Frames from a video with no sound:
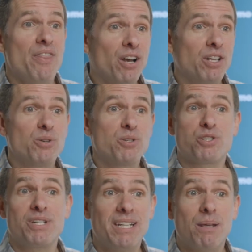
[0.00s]
their
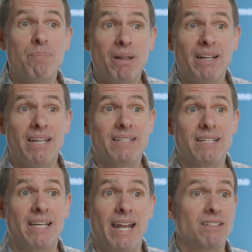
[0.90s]
users need the ability
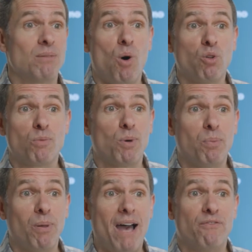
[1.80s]
to connect to multiple
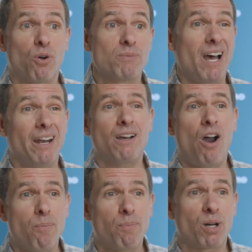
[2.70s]
platforms on a
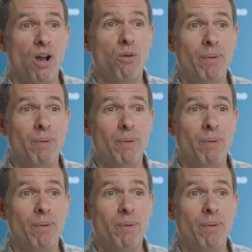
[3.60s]
call-per-call